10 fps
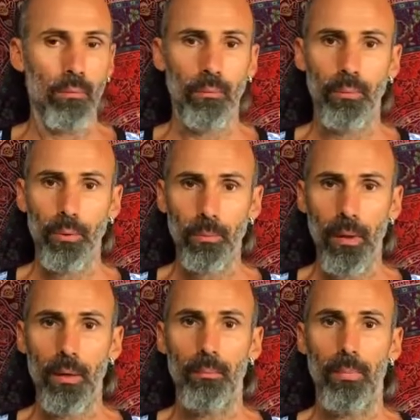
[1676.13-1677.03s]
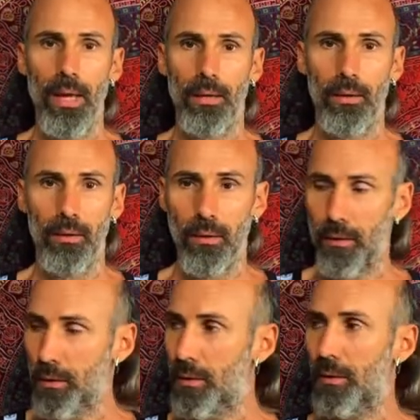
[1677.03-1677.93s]
put my back
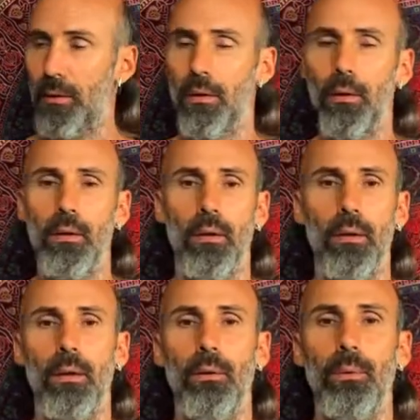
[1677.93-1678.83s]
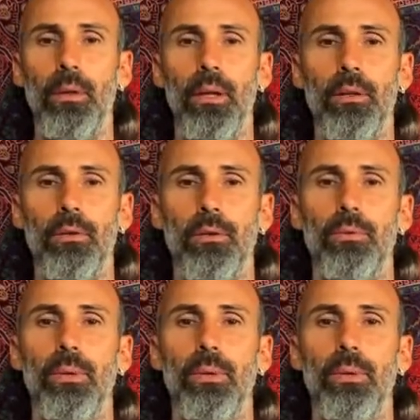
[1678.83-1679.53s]
on the, and I will like just